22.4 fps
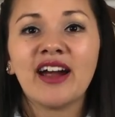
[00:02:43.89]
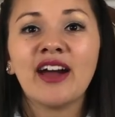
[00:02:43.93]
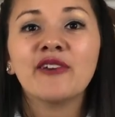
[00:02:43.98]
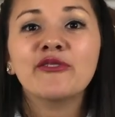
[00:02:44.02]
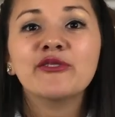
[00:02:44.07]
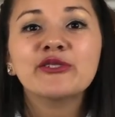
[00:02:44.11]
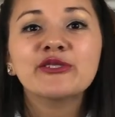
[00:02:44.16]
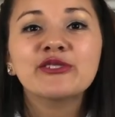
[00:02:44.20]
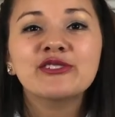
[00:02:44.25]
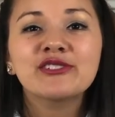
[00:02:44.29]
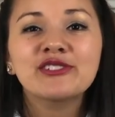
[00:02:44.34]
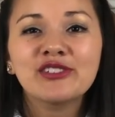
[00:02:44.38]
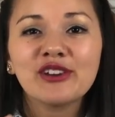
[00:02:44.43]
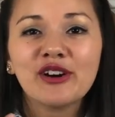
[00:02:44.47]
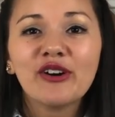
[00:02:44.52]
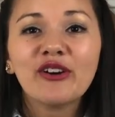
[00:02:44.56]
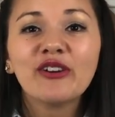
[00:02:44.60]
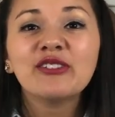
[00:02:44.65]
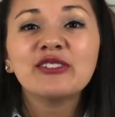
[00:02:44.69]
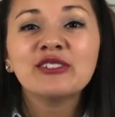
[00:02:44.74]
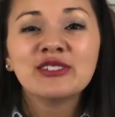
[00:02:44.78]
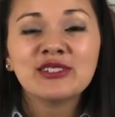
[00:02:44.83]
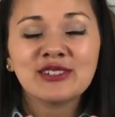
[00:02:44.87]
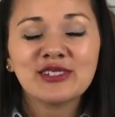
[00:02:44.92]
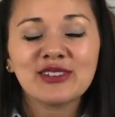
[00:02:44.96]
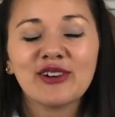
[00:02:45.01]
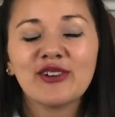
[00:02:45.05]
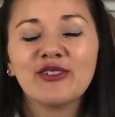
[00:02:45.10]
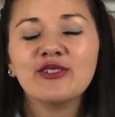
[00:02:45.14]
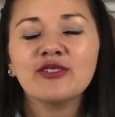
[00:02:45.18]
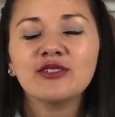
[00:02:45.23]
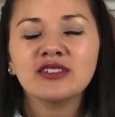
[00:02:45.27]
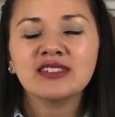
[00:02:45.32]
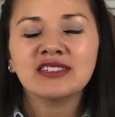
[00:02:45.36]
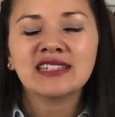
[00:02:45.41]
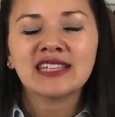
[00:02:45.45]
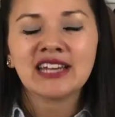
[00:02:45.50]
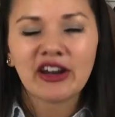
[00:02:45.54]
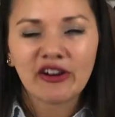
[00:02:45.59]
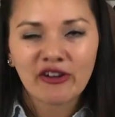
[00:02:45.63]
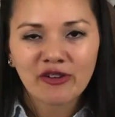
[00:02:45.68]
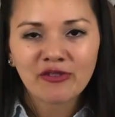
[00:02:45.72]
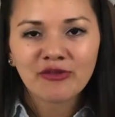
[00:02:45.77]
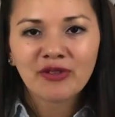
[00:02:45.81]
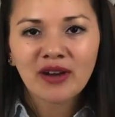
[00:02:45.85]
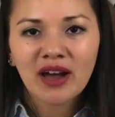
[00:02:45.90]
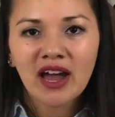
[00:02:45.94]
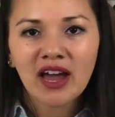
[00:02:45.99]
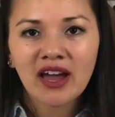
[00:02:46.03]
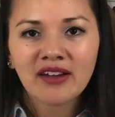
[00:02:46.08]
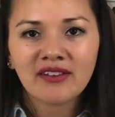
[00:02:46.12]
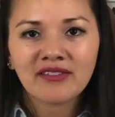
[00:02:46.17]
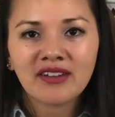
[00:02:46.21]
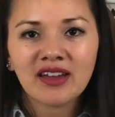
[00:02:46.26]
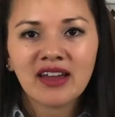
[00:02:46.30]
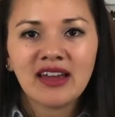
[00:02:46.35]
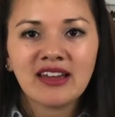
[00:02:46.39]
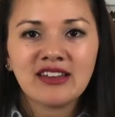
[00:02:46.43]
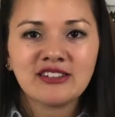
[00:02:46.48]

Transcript: I was so terrified